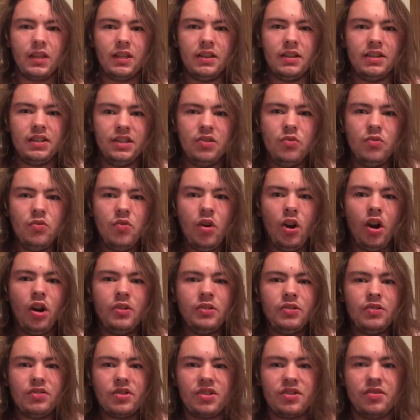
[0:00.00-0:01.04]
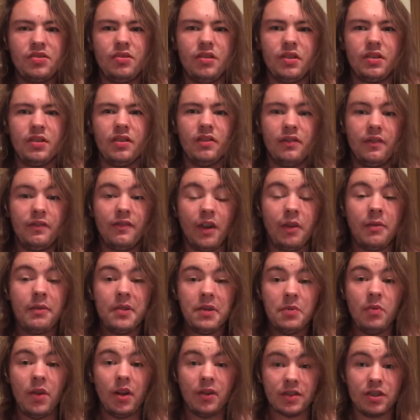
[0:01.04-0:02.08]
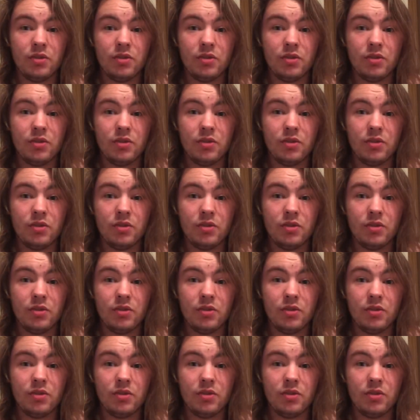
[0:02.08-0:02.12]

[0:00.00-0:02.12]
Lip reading: You understood very well.